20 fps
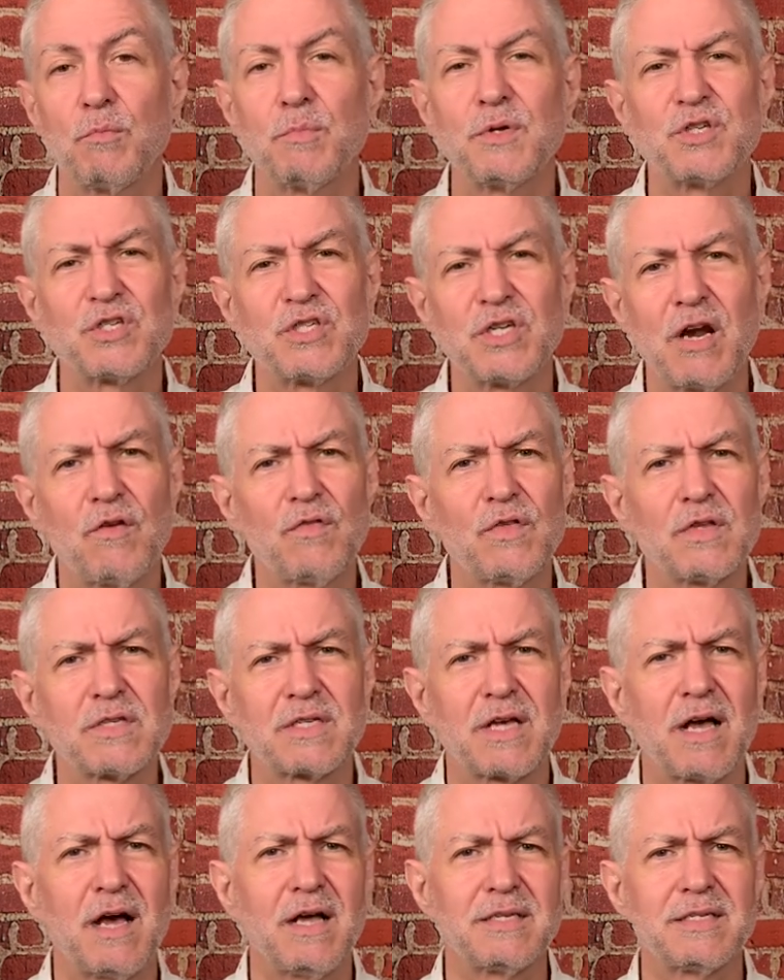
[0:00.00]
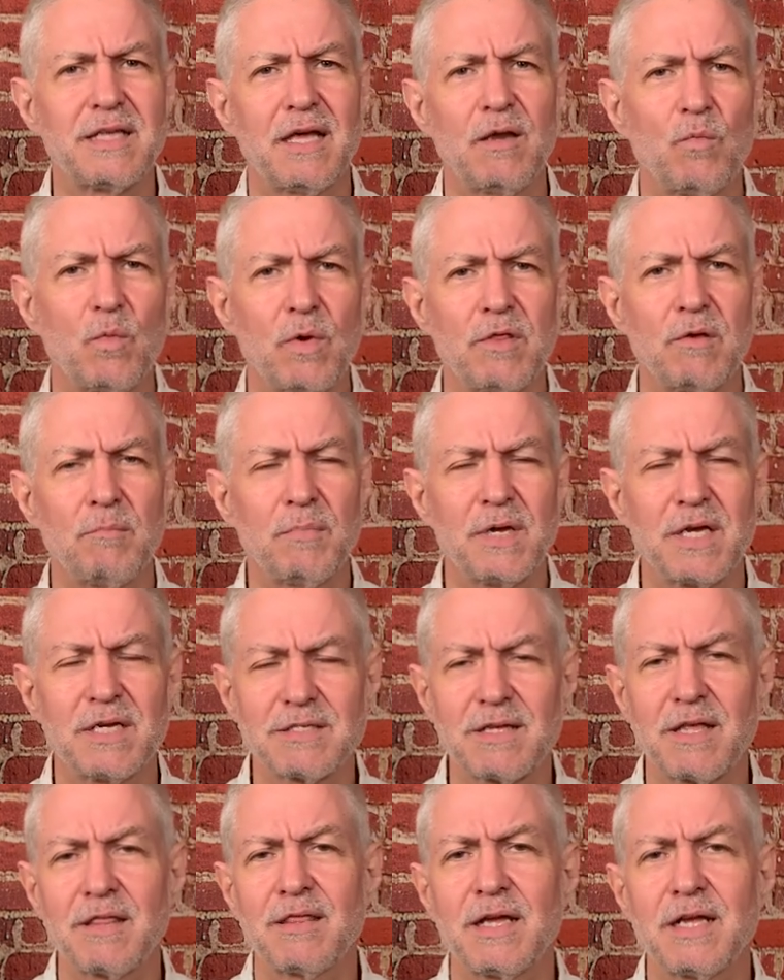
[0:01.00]
but share this content with them
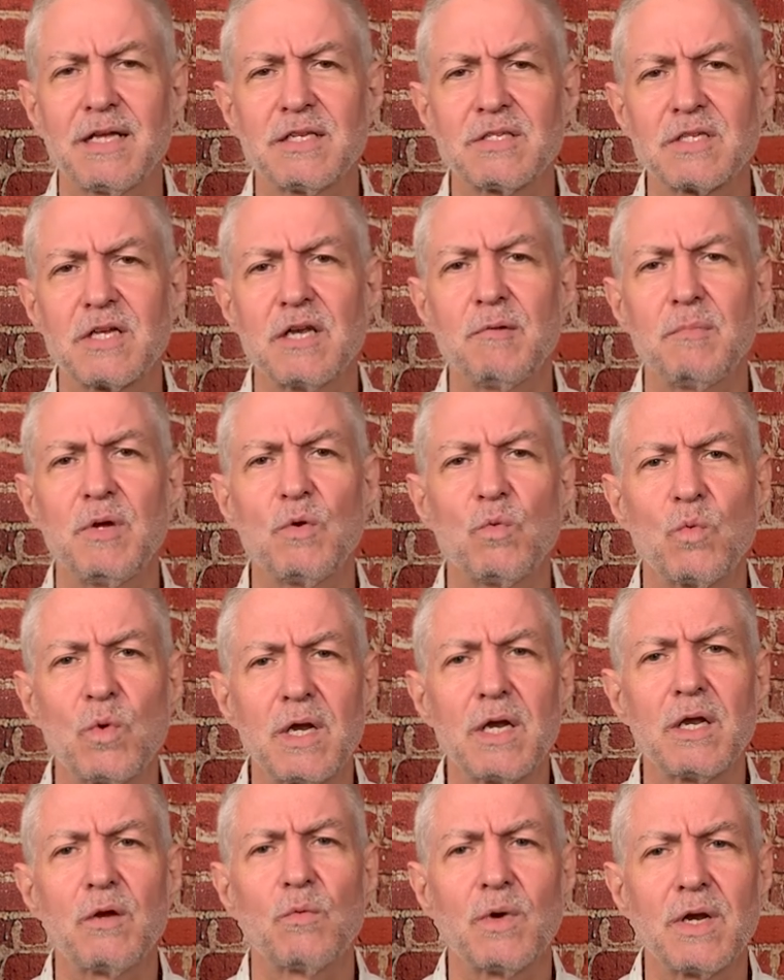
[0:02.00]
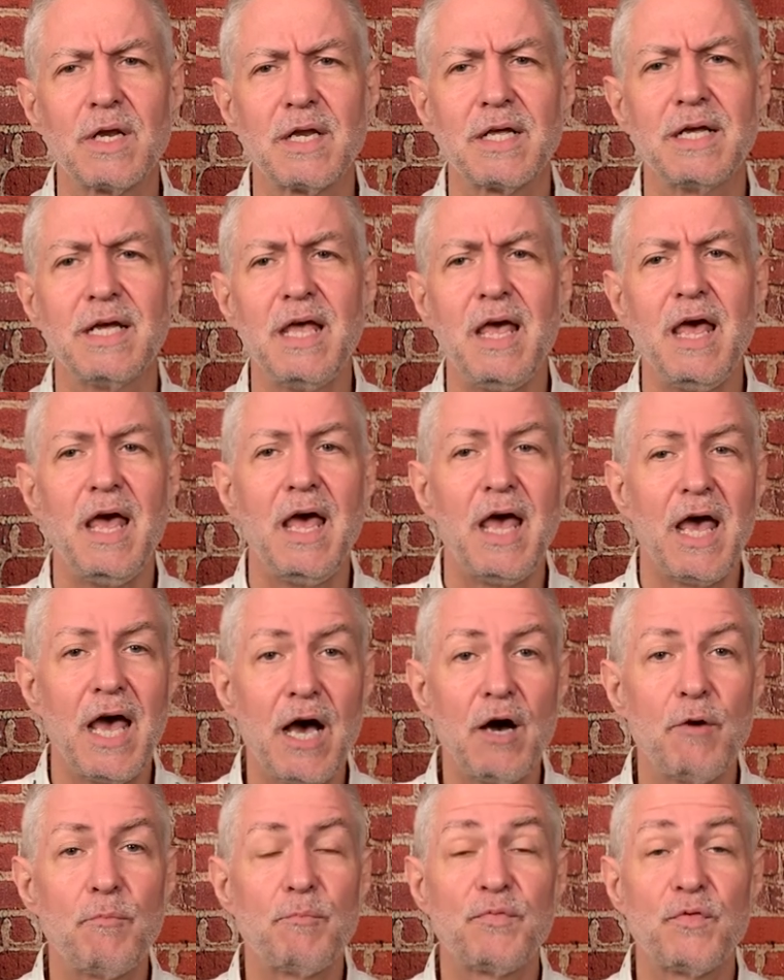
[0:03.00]
because I think it's going to be really, really
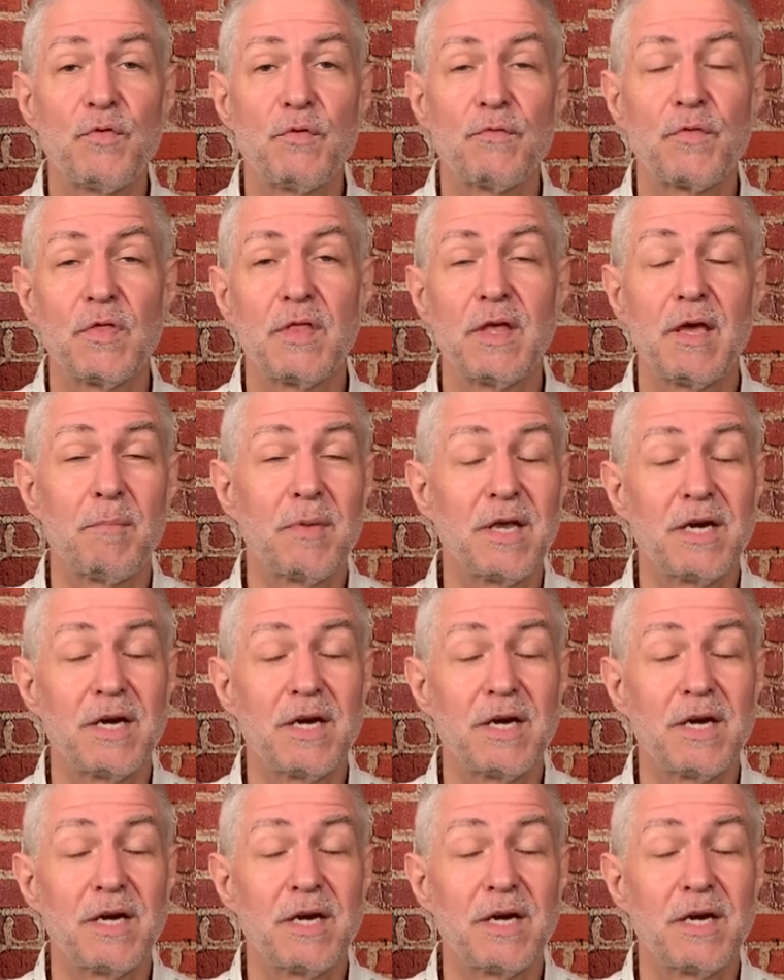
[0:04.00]
helpful for them.